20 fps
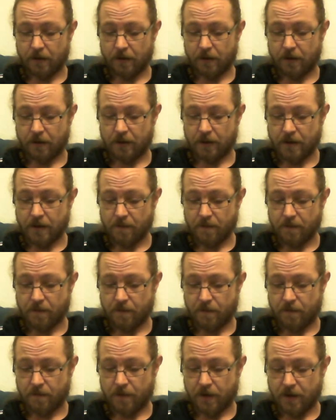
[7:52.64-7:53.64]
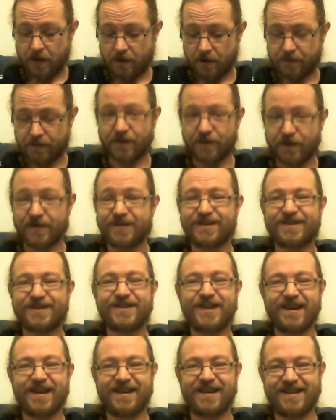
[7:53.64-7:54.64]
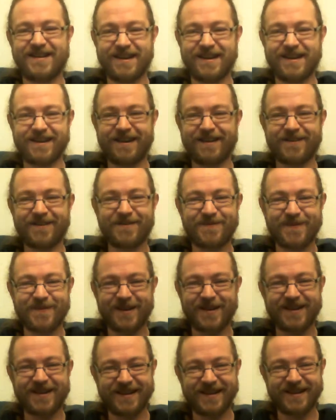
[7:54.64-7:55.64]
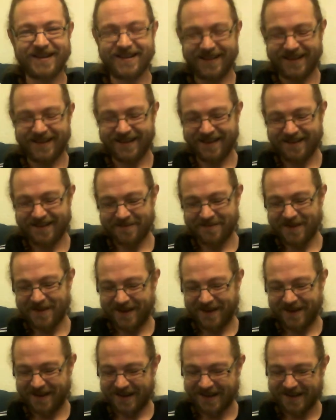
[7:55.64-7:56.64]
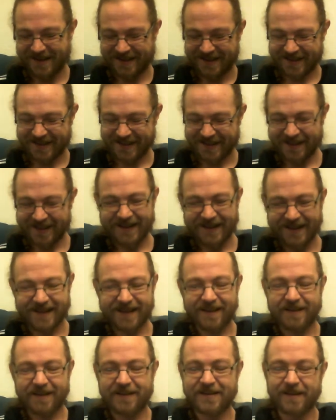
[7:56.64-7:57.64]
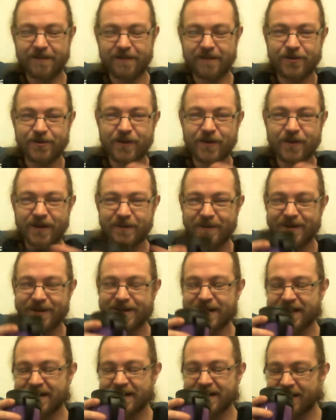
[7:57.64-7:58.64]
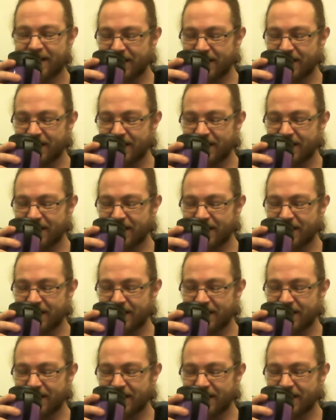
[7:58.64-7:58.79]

Yep. Sorry, just checking off my list. So a drink of my tea.